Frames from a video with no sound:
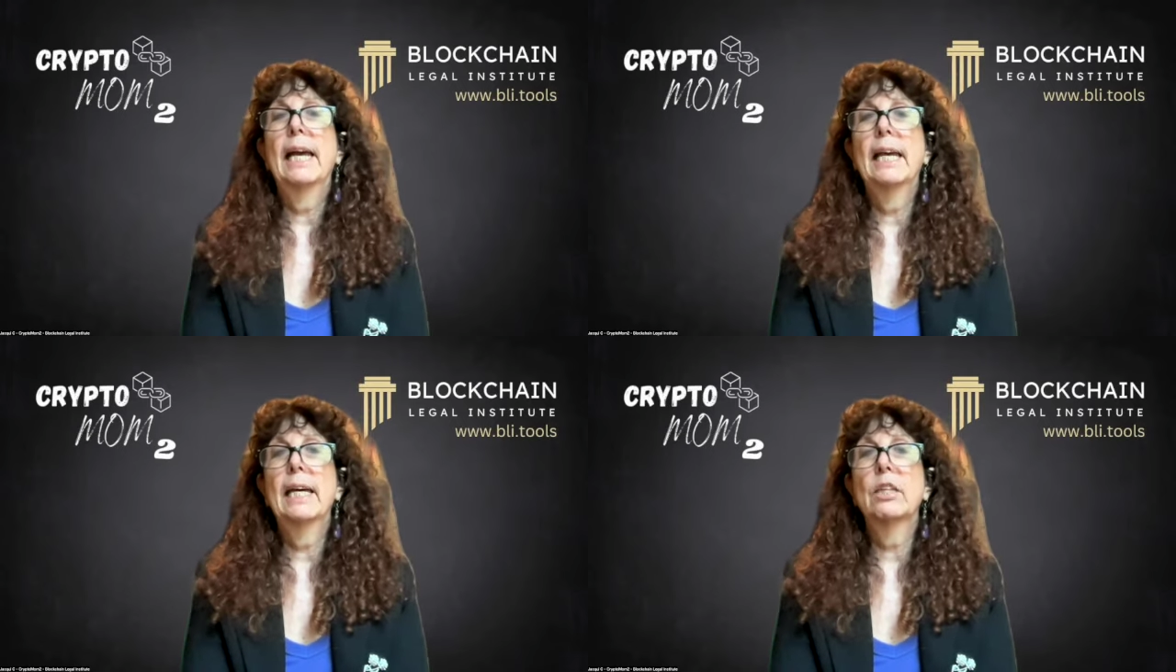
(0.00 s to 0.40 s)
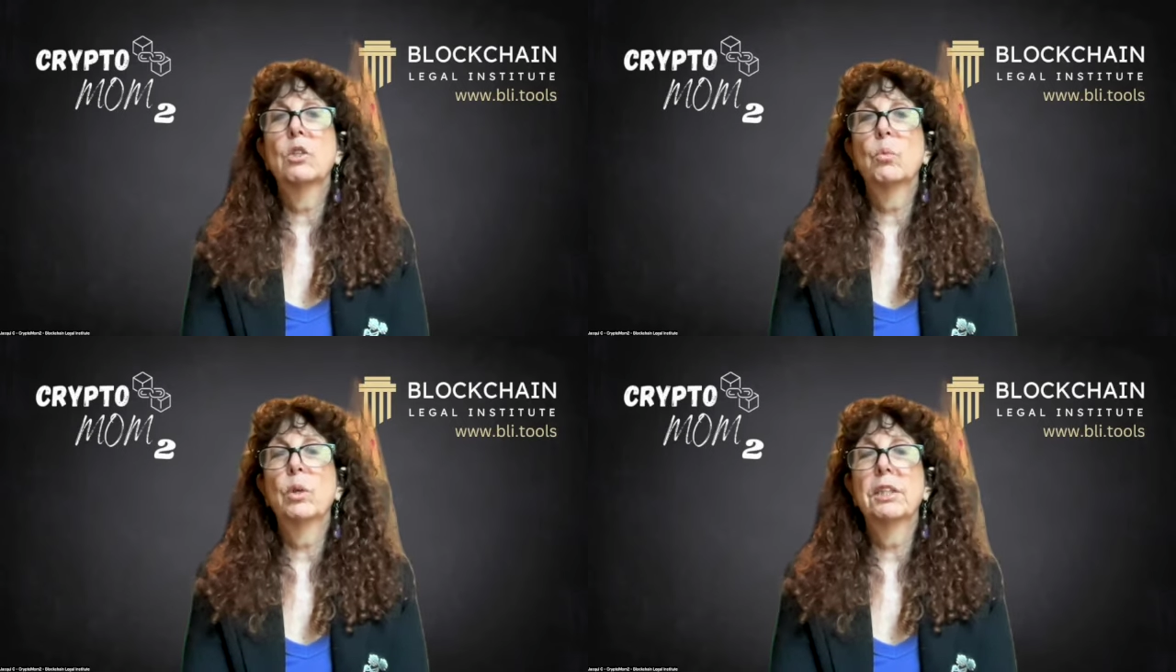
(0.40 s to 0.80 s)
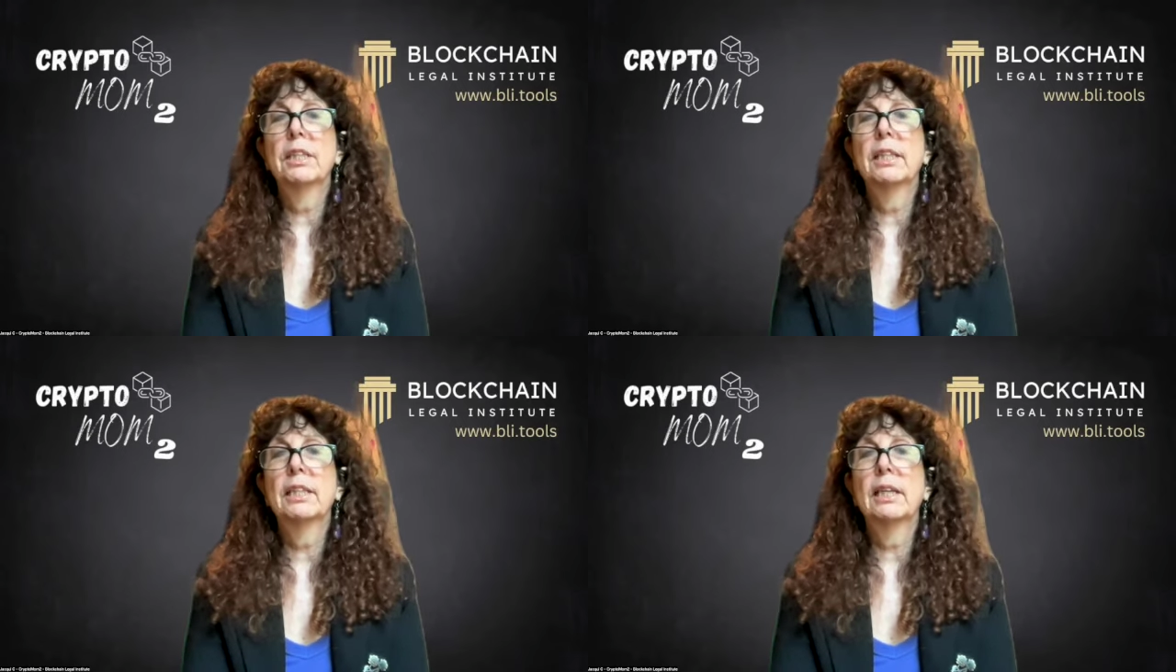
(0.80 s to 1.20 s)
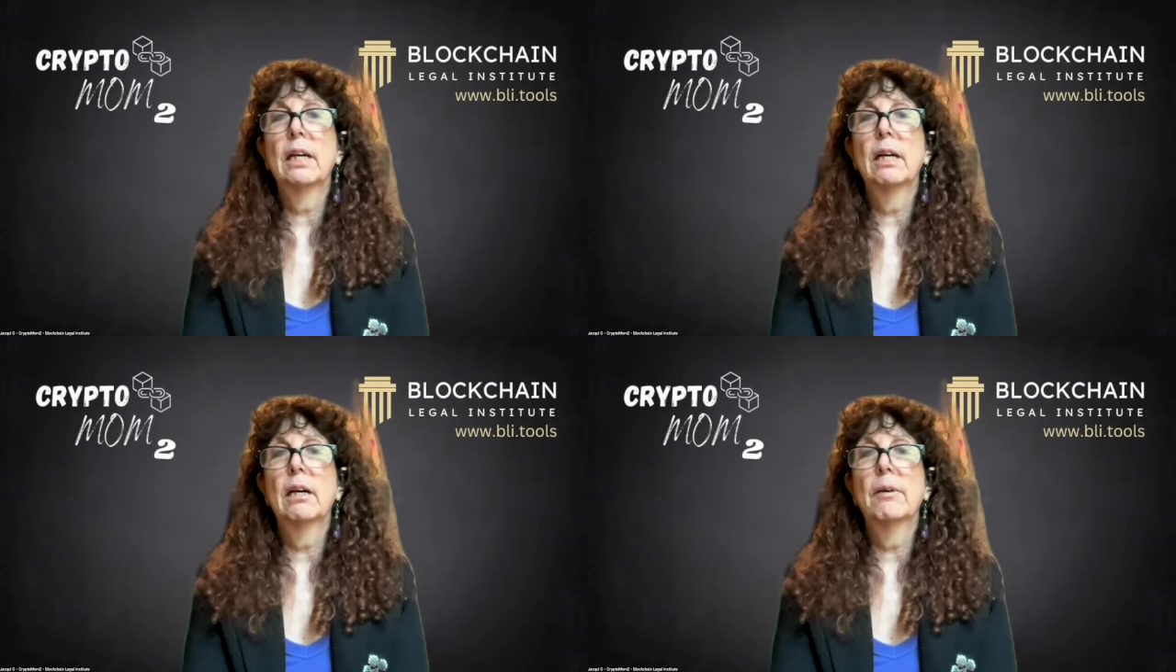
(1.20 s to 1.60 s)
And with the
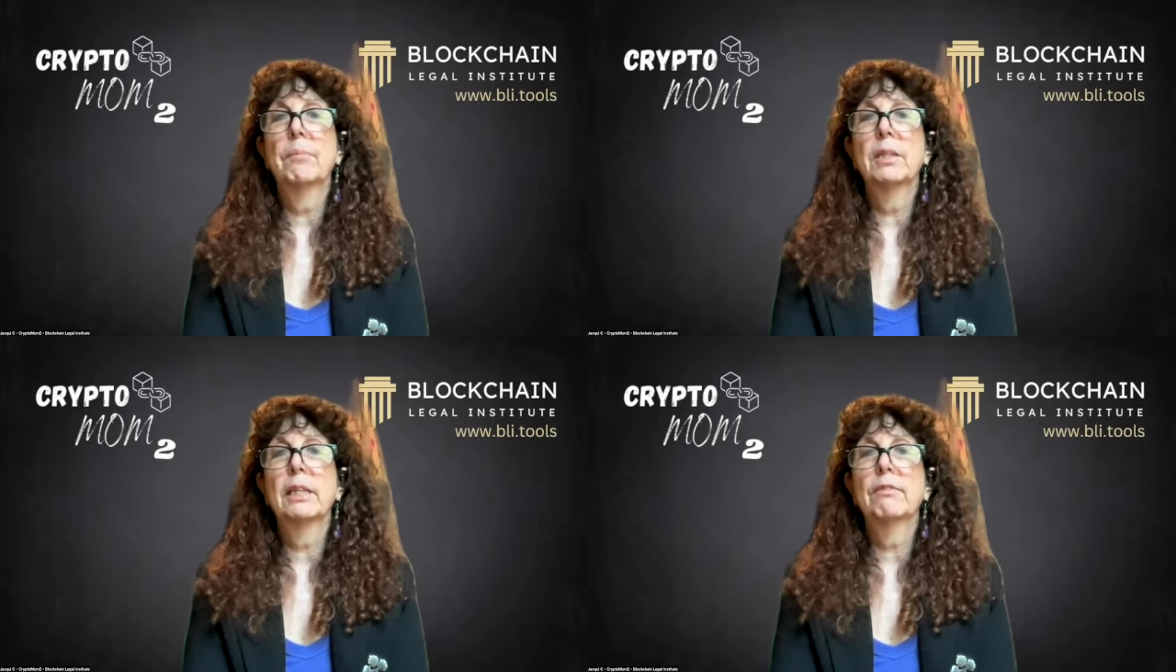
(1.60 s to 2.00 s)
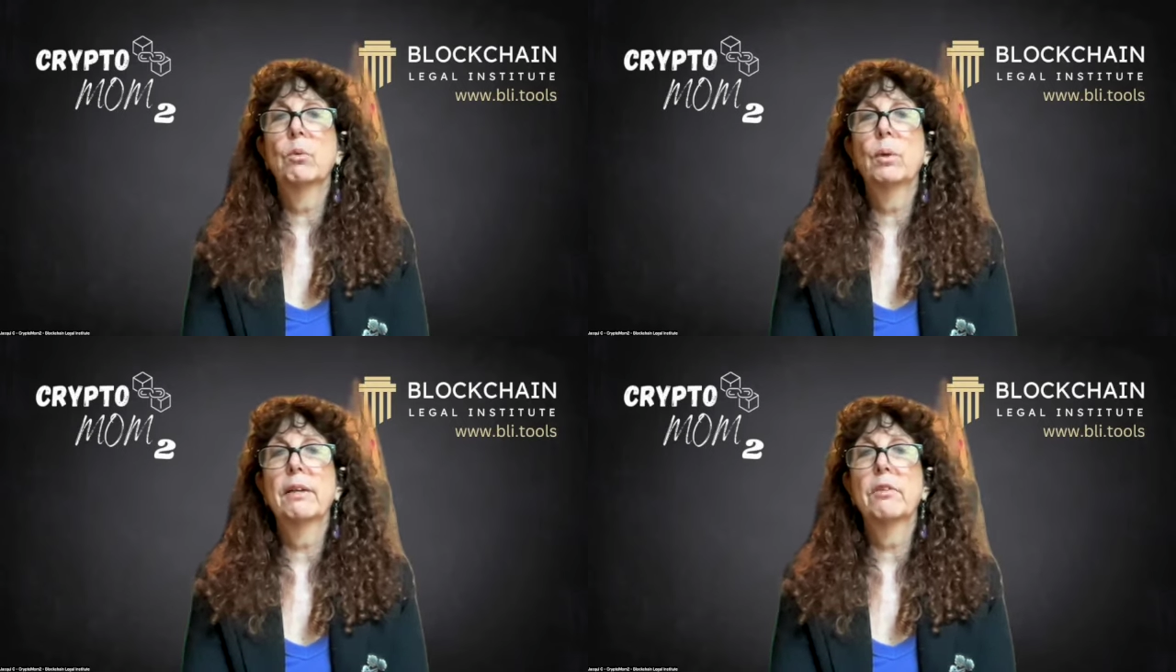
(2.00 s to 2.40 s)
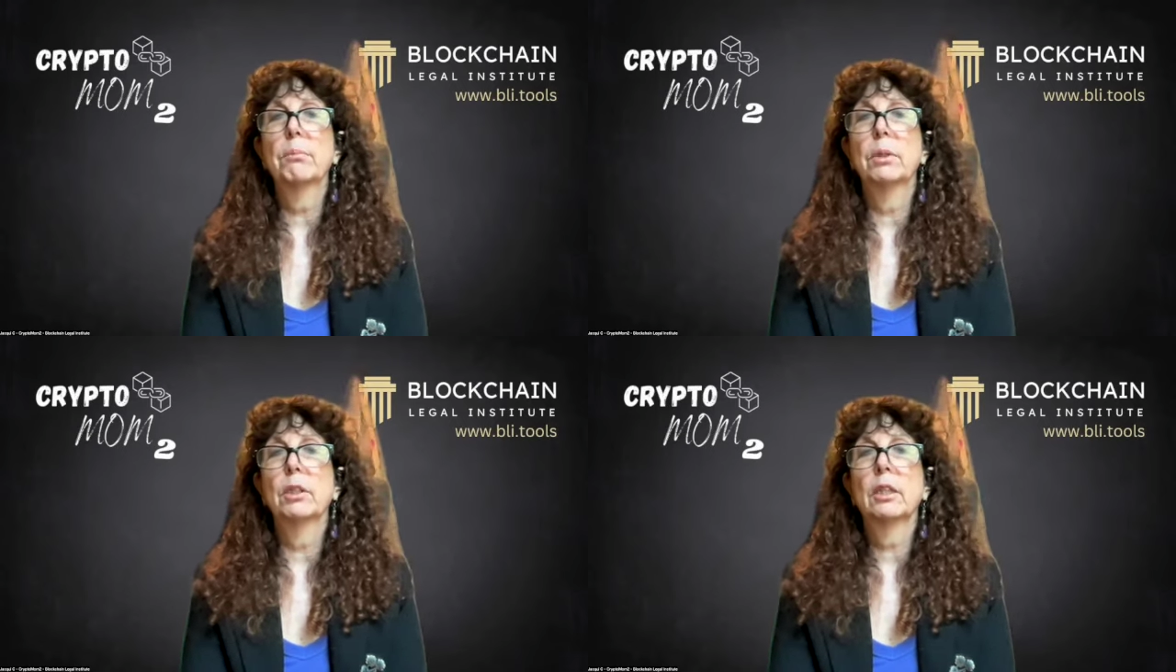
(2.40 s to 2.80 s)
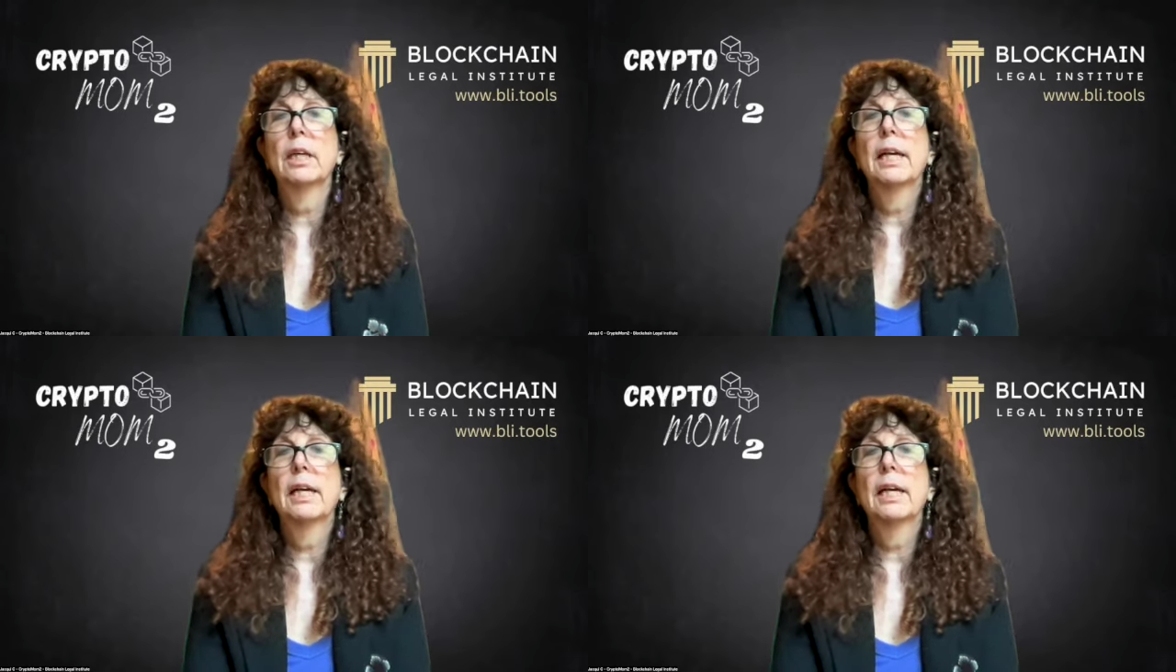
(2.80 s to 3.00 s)
um, the giveaway of the book,